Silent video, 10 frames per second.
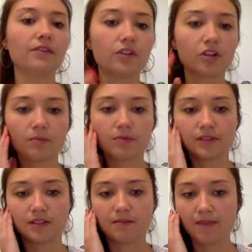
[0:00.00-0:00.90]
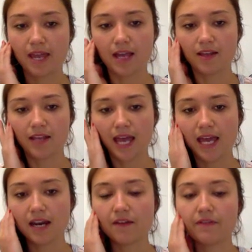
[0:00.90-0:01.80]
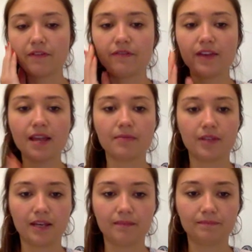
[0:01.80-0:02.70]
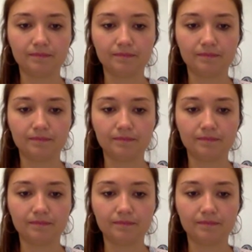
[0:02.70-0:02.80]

of the group was the male head of the family.